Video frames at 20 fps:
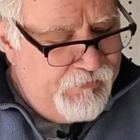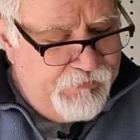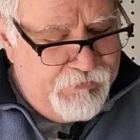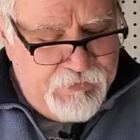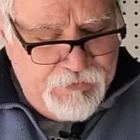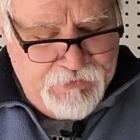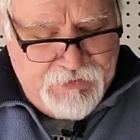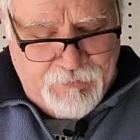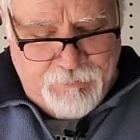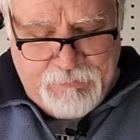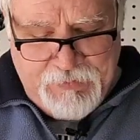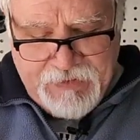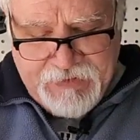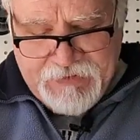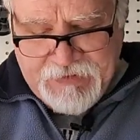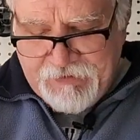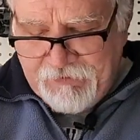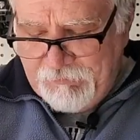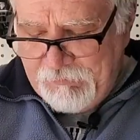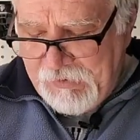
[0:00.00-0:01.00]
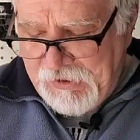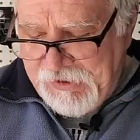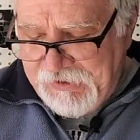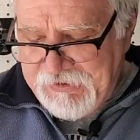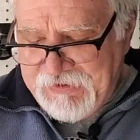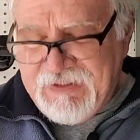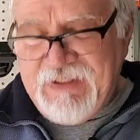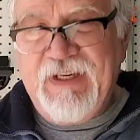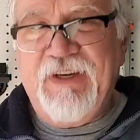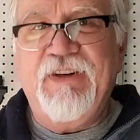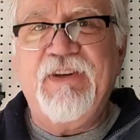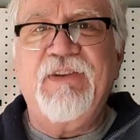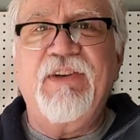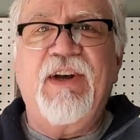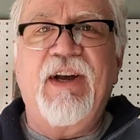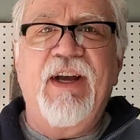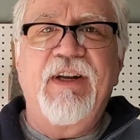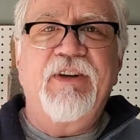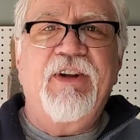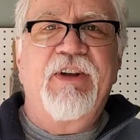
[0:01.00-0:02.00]
There's a pencil mark center
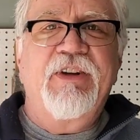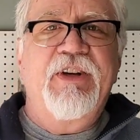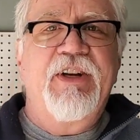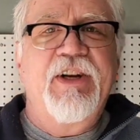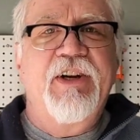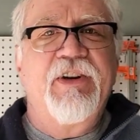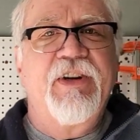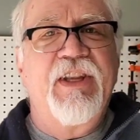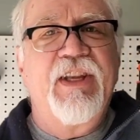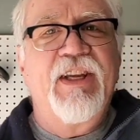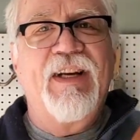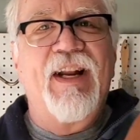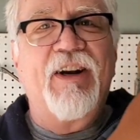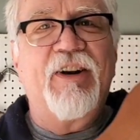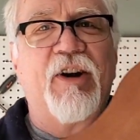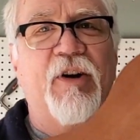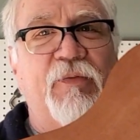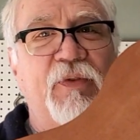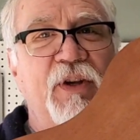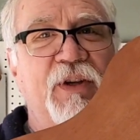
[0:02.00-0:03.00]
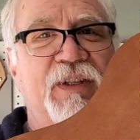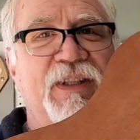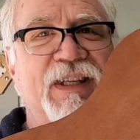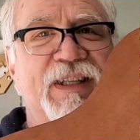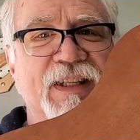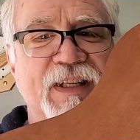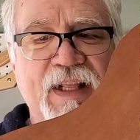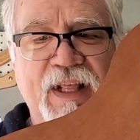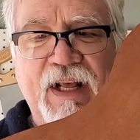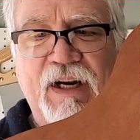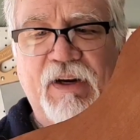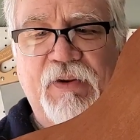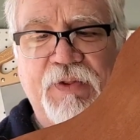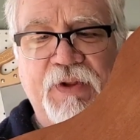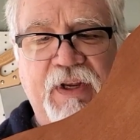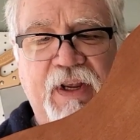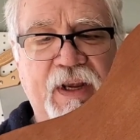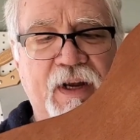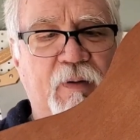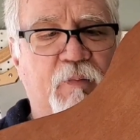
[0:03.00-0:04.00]
line on here. Again, I don't know if you can see that on
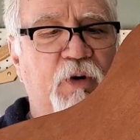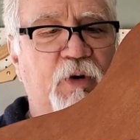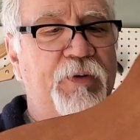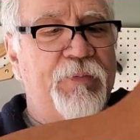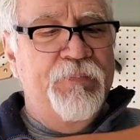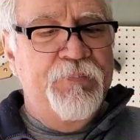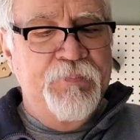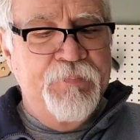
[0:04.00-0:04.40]
the camera.